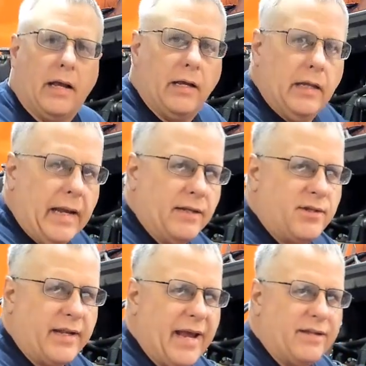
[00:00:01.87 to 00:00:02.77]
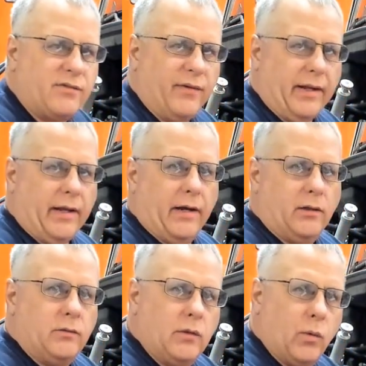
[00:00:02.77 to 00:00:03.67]
In today's video,
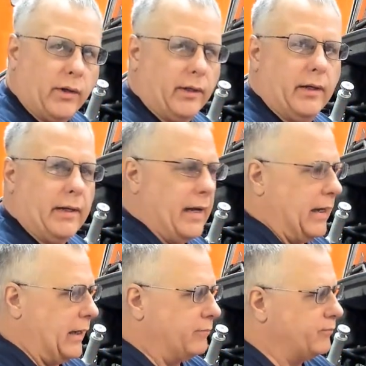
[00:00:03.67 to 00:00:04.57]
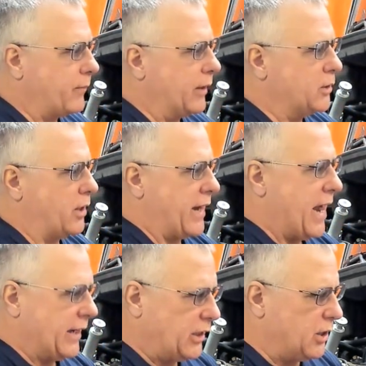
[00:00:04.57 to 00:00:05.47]
we're going to uh, show you how to
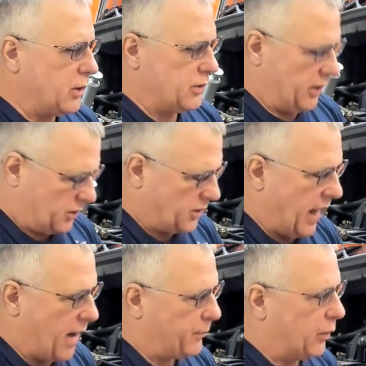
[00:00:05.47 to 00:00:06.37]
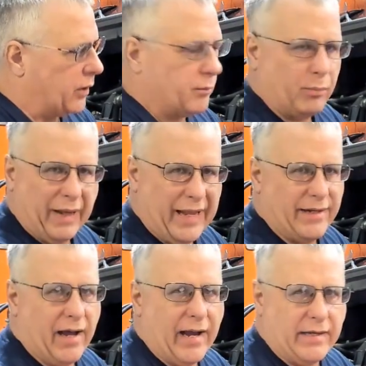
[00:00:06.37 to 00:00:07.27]
use the Snap-on Blend
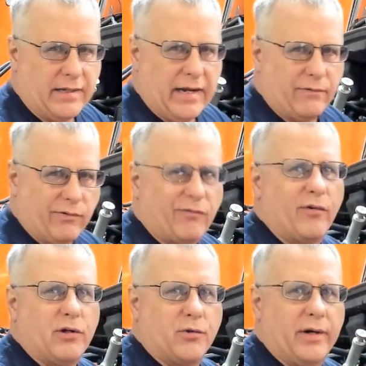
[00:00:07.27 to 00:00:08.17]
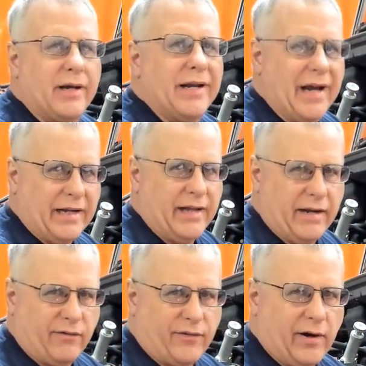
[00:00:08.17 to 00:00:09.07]
ID refrigerant
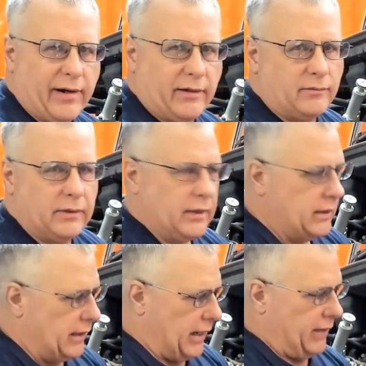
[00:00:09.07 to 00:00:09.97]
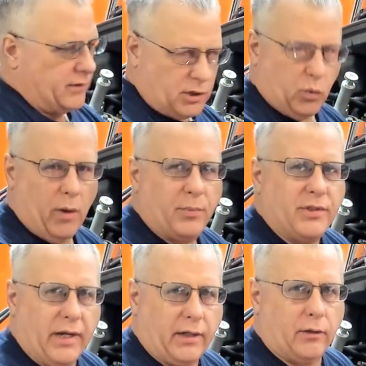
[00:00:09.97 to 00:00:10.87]
identifier. Uh, this is one
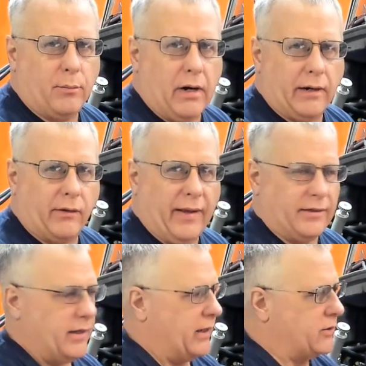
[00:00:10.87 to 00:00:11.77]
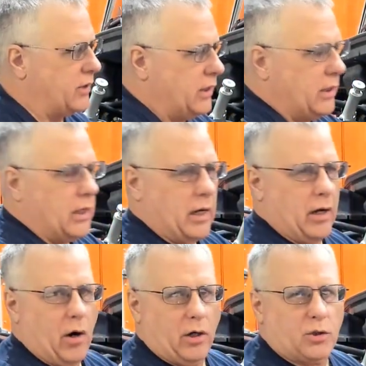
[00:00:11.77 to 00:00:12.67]
particular model that does uh,
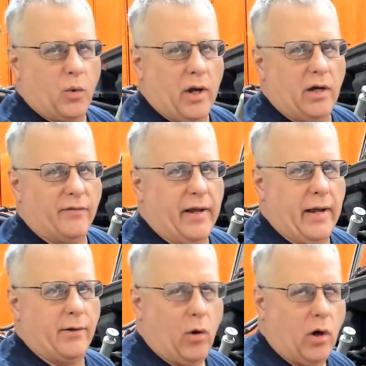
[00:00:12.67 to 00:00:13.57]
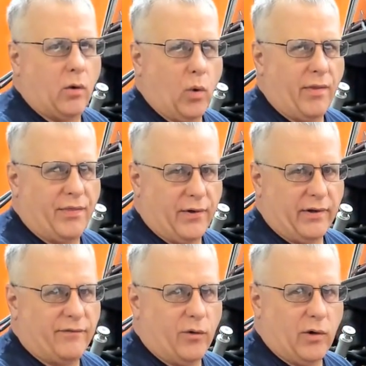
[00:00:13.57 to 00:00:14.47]
R12 and
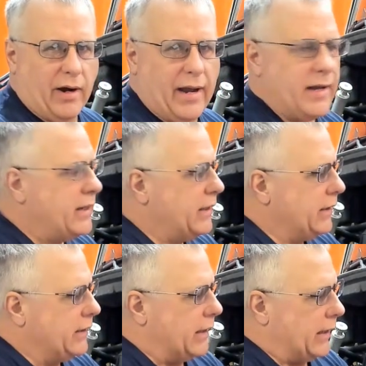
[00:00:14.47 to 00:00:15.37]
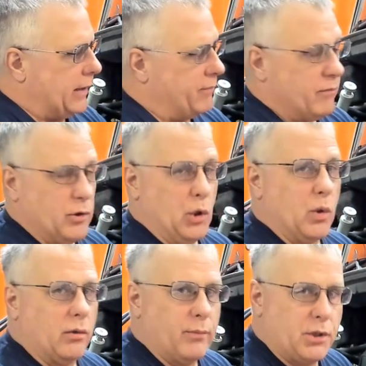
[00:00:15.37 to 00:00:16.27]
R134A. Uh, newer
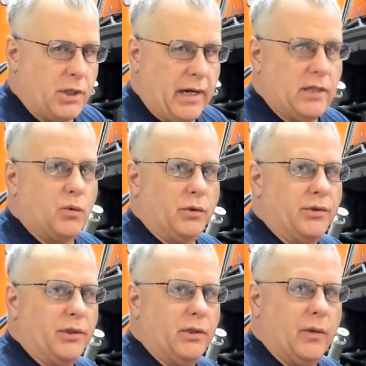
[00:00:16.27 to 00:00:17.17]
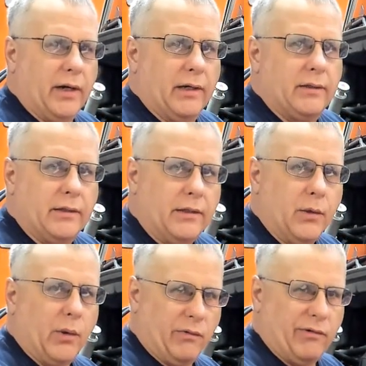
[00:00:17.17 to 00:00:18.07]
machines will do uh, newer
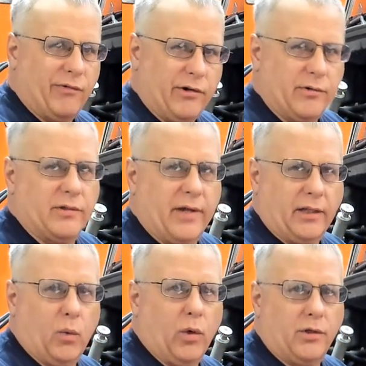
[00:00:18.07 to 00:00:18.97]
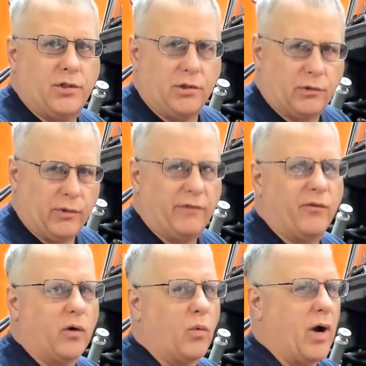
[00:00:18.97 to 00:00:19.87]
refrigerants like the
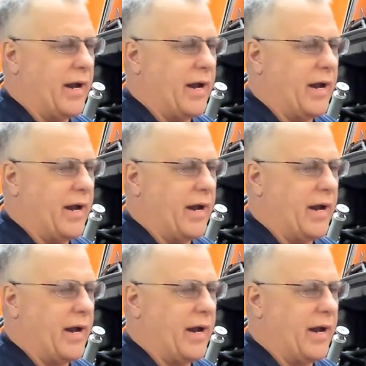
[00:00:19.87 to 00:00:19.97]
1234YF.